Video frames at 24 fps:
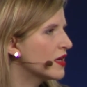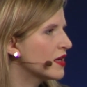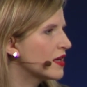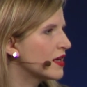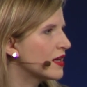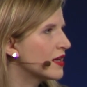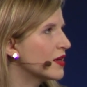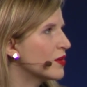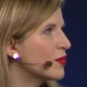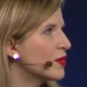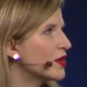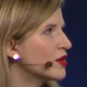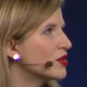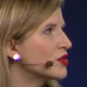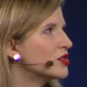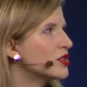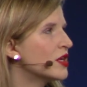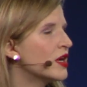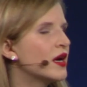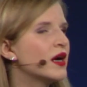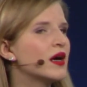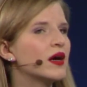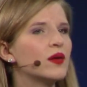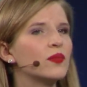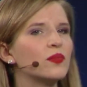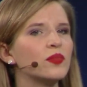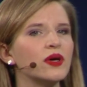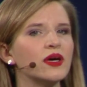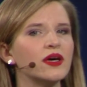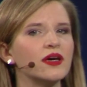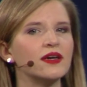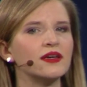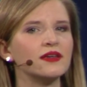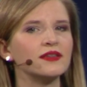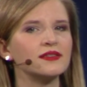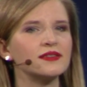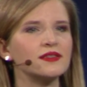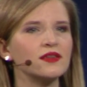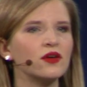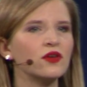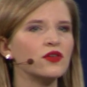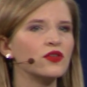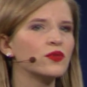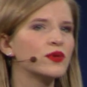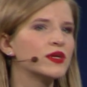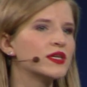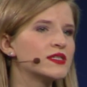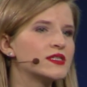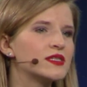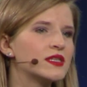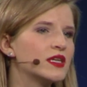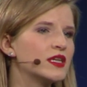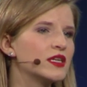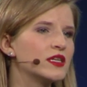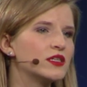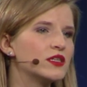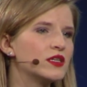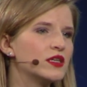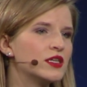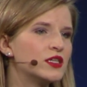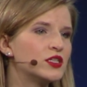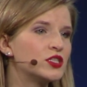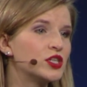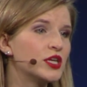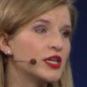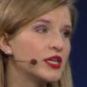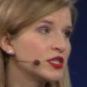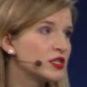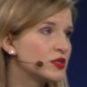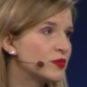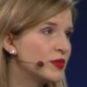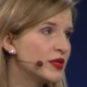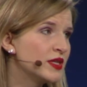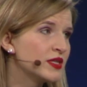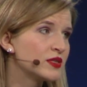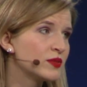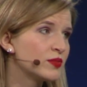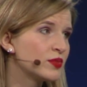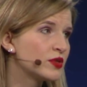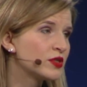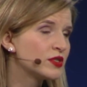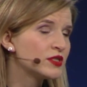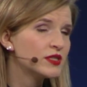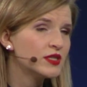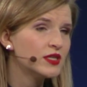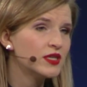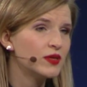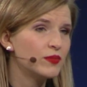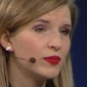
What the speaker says: getting a better job, but as all the ways that it changed me as a person.